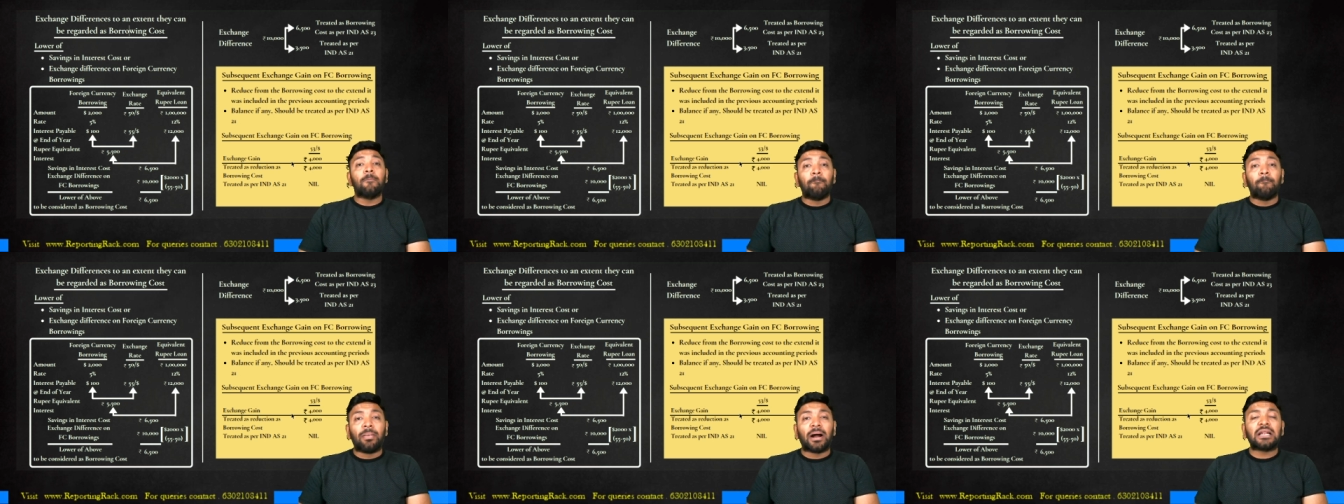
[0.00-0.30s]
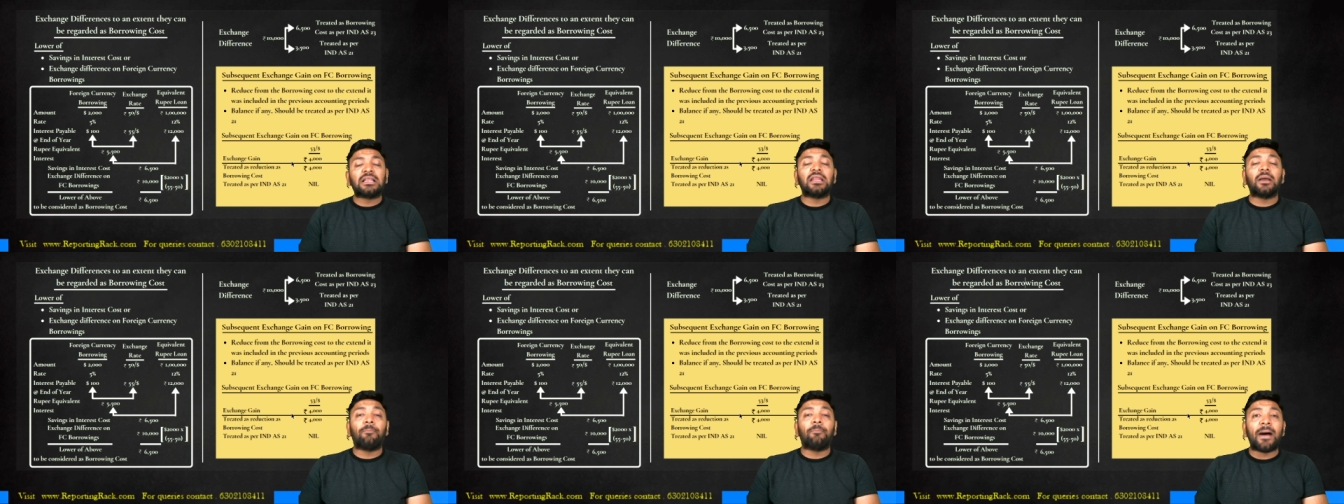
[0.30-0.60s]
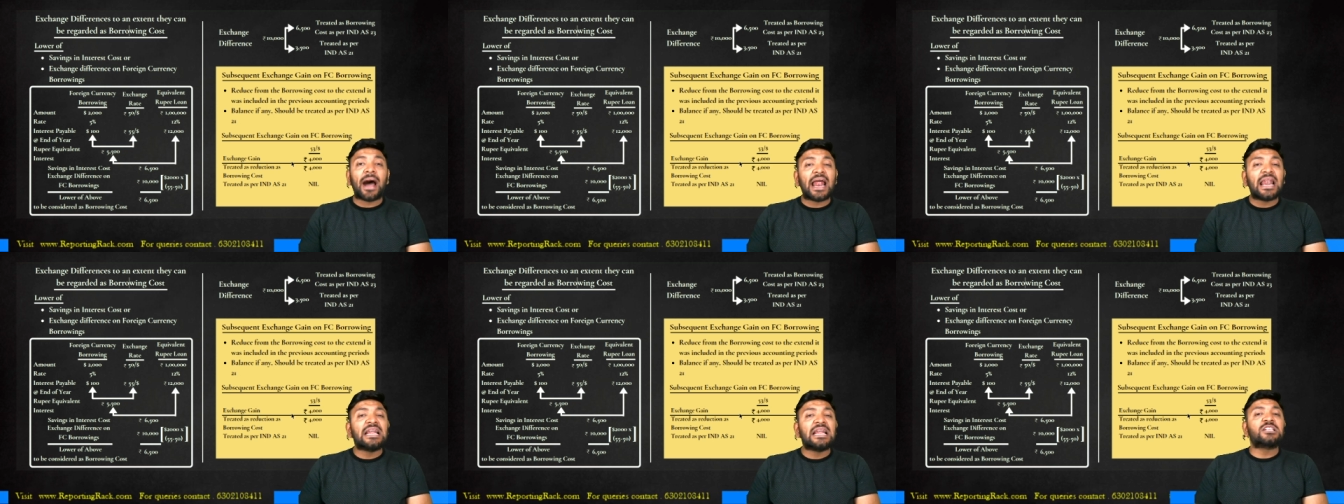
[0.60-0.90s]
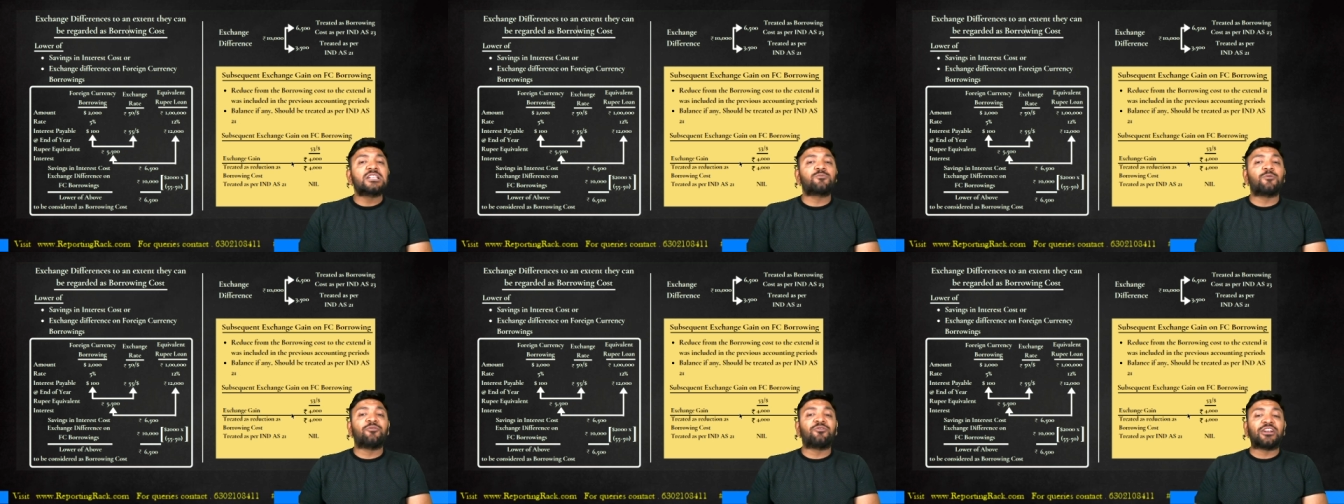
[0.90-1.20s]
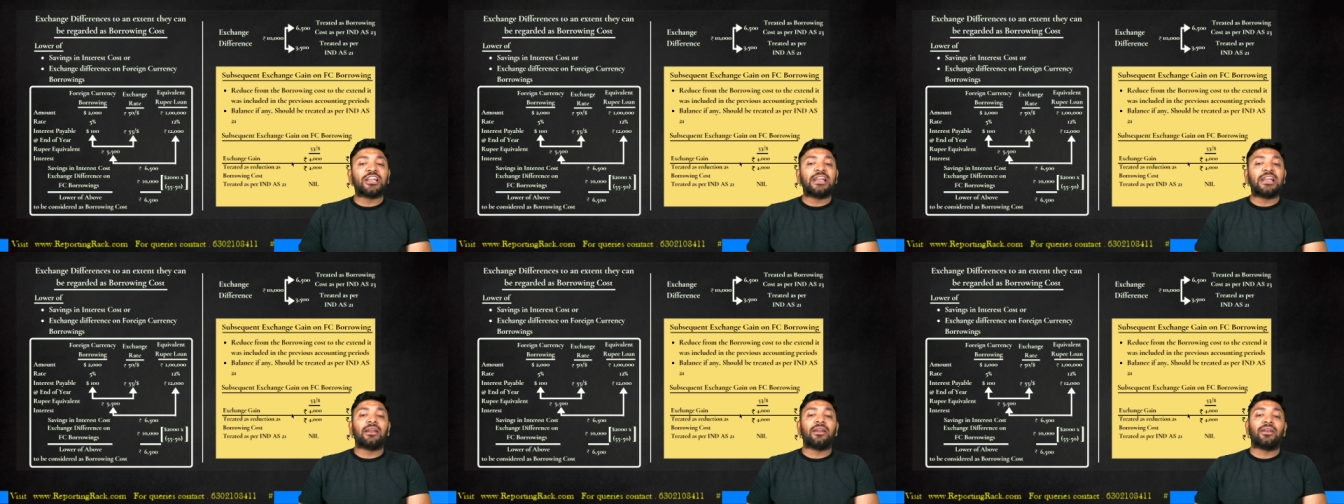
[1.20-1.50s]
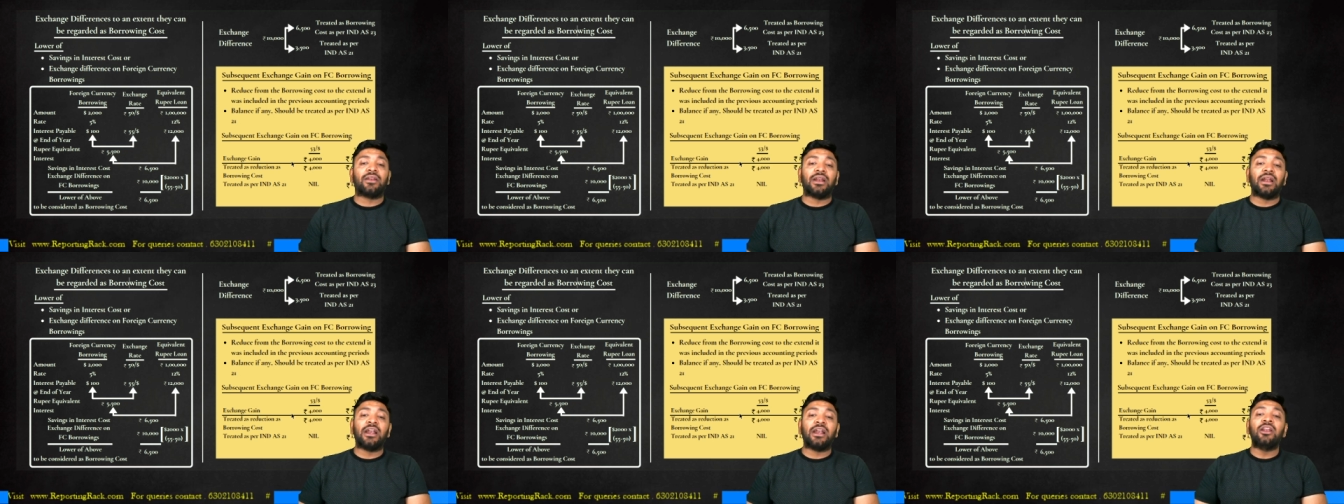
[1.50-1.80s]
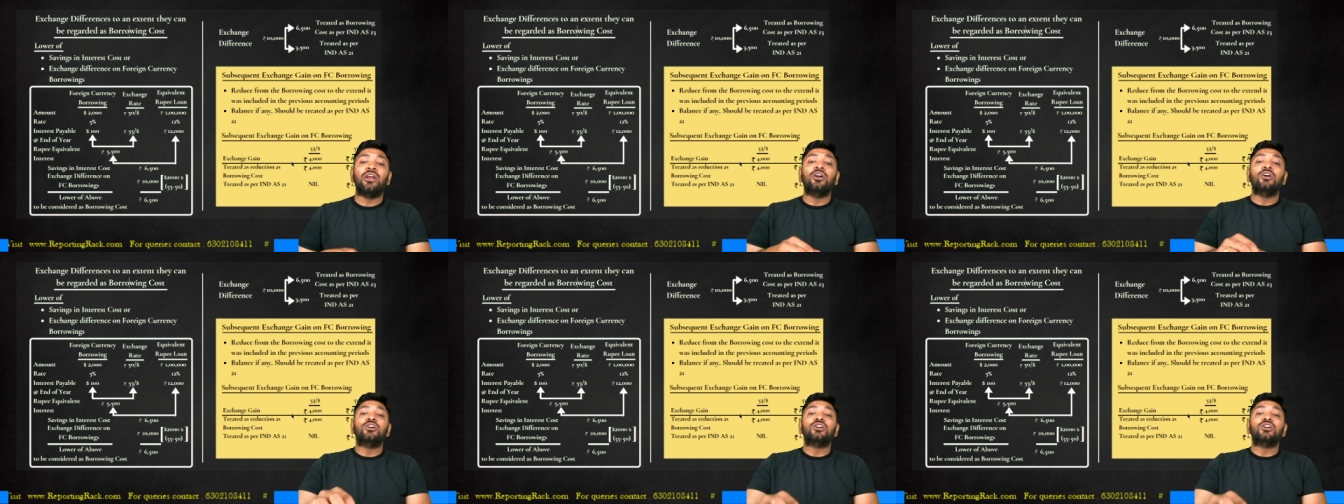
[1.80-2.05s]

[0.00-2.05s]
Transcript: But the balance 1,500